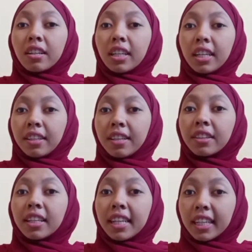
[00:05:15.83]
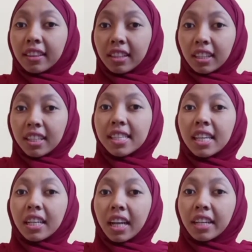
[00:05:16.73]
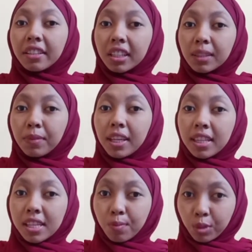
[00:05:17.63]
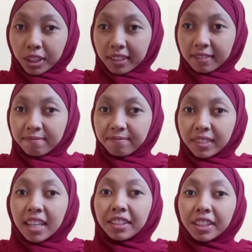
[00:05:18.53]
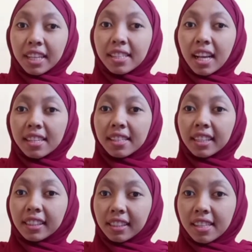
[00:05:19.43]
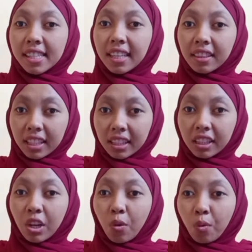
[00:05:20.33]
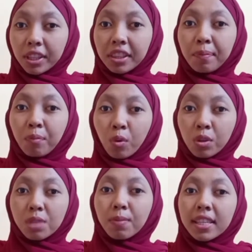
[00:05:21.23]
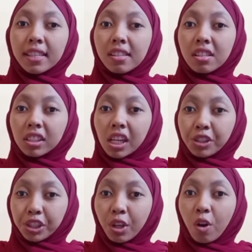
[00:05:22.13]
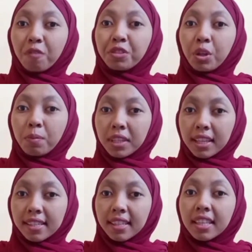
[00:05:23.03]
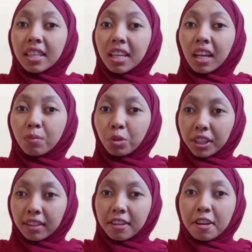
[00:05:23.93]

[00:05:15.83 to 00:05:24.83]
And then kernel is a key term in this model. Just as kernel sentence was the most basic structure of Chomsky's initial model,